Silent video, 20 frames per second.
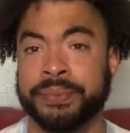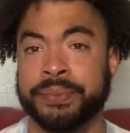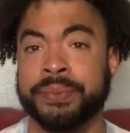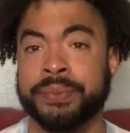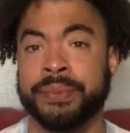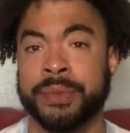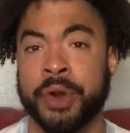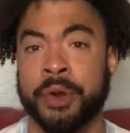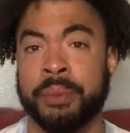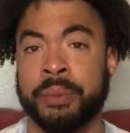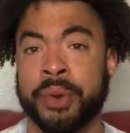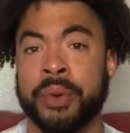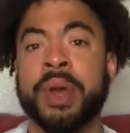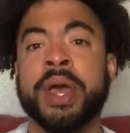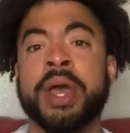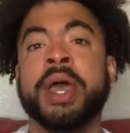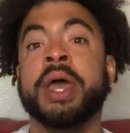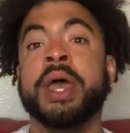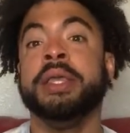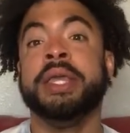No, boo.
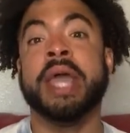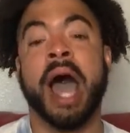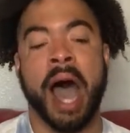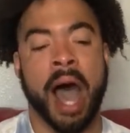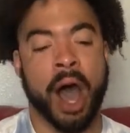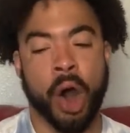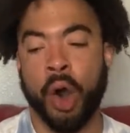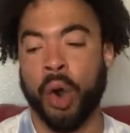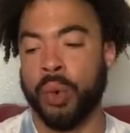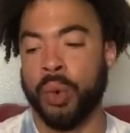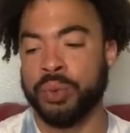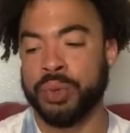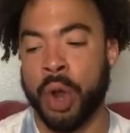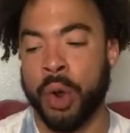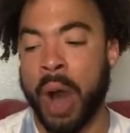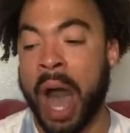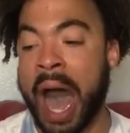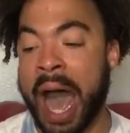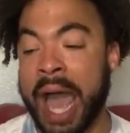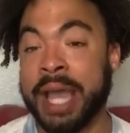Yeah,
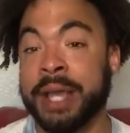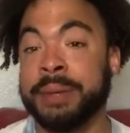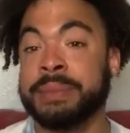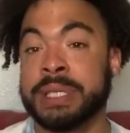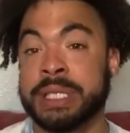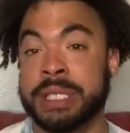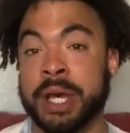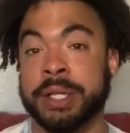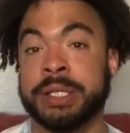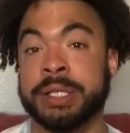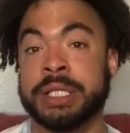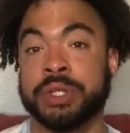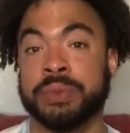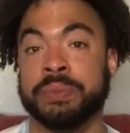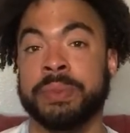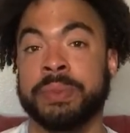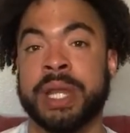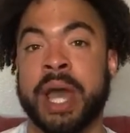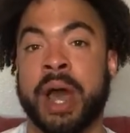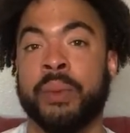I am
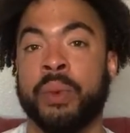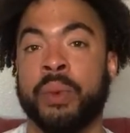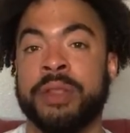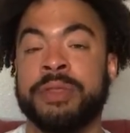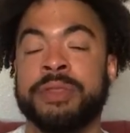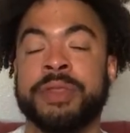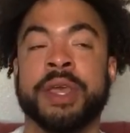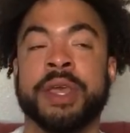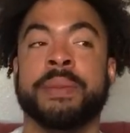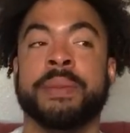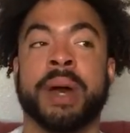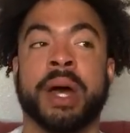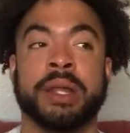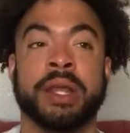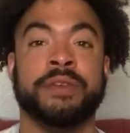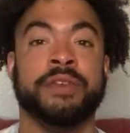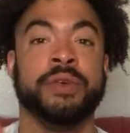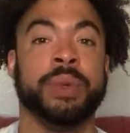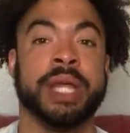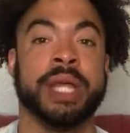sunscreen. Now, one thing about
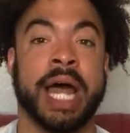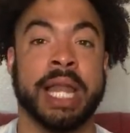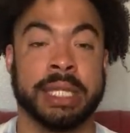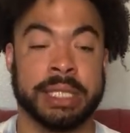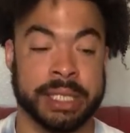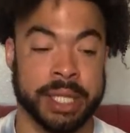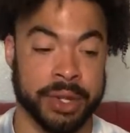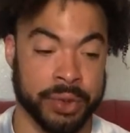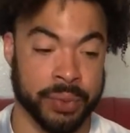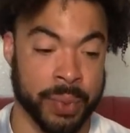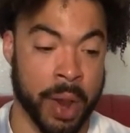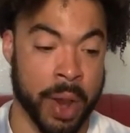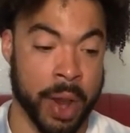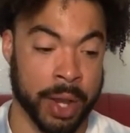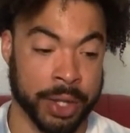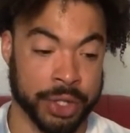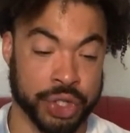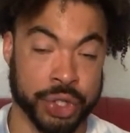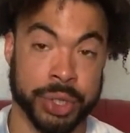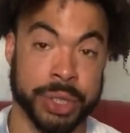living with Alexander
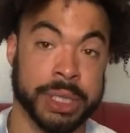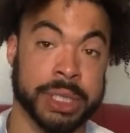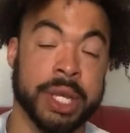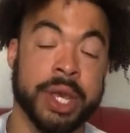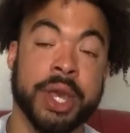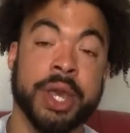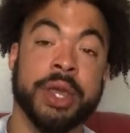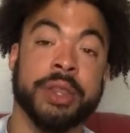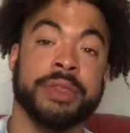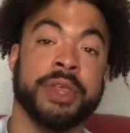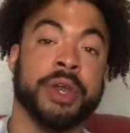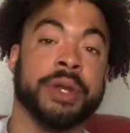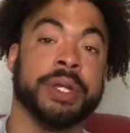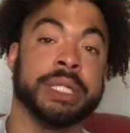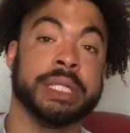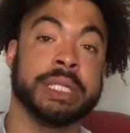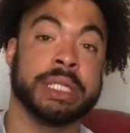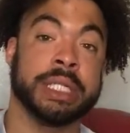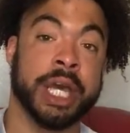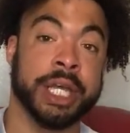Rogers, there
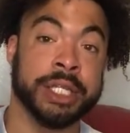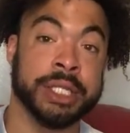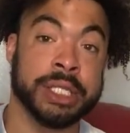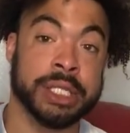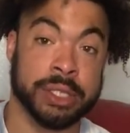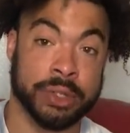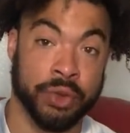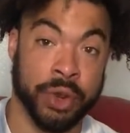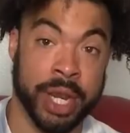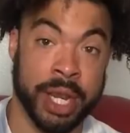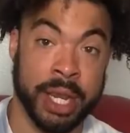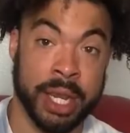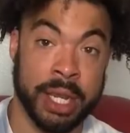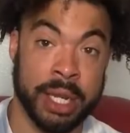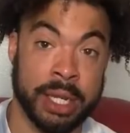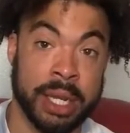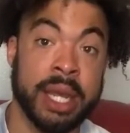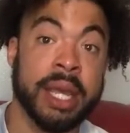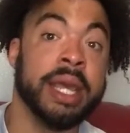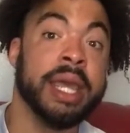is
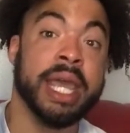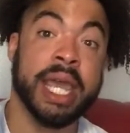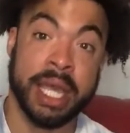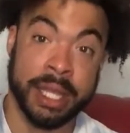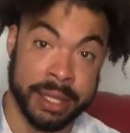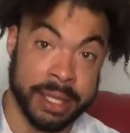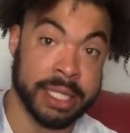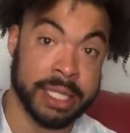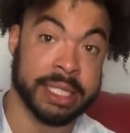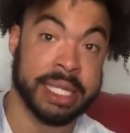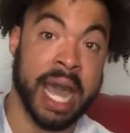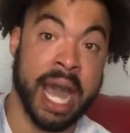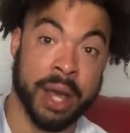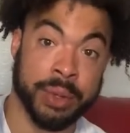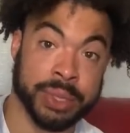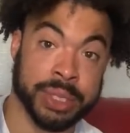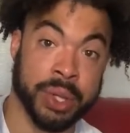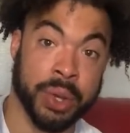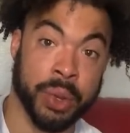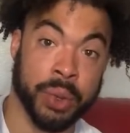sunscreen in this
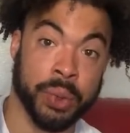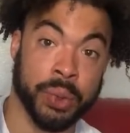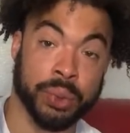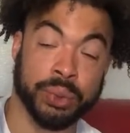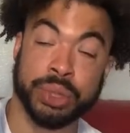household.